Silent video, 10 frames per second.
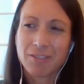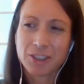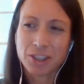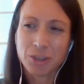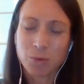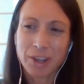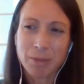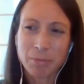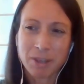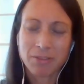Version
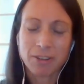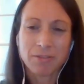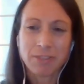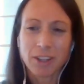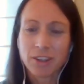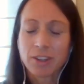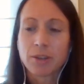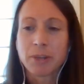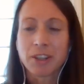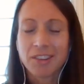1, the midfoot felt a
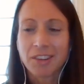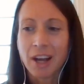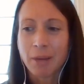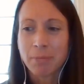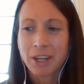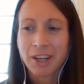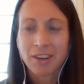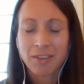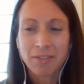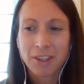little bit sloppy. I
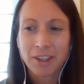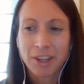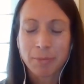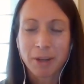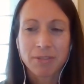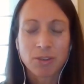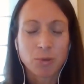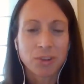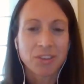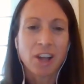didn't feel like my
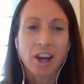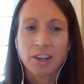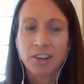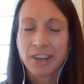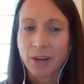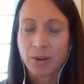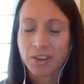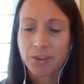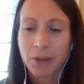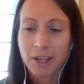foot was locked down
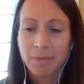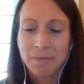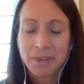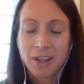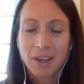as well.